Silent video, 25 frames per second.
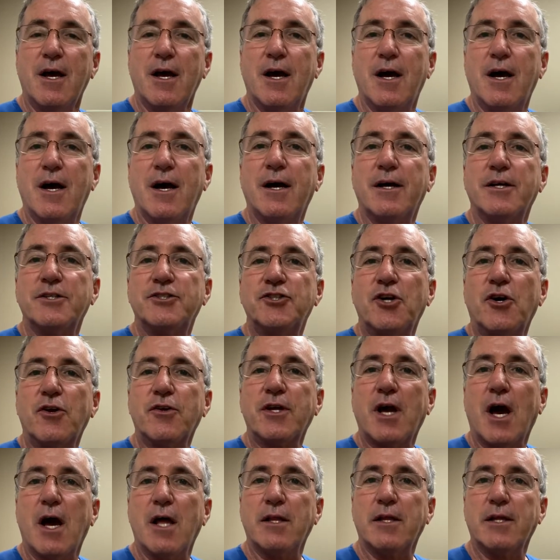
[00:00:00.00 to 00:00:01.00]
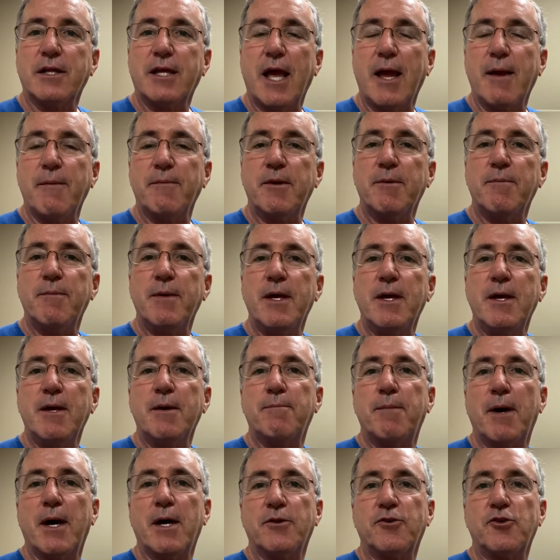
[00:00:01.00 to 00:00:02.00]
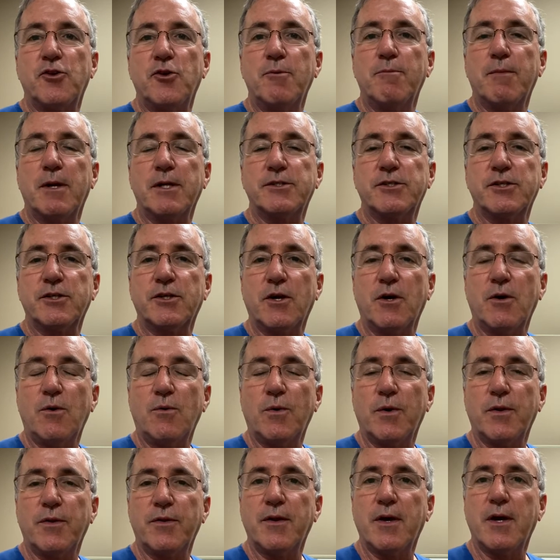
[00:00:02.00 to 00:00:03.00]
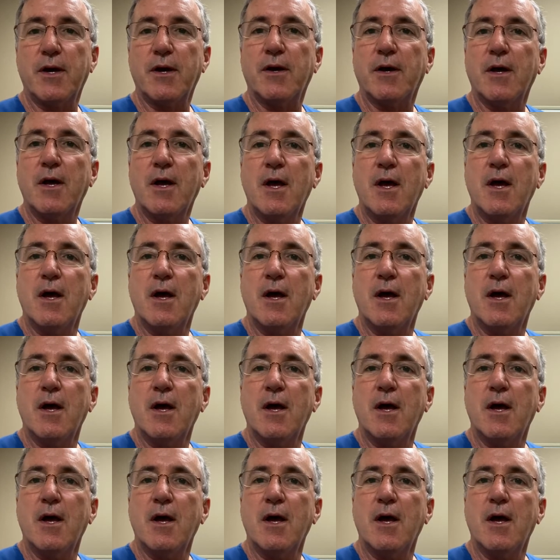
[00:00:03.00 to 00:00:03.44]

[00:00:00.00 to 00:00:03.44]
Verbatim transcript: Uh, Shawn Conlon came to me about two months ago with uh,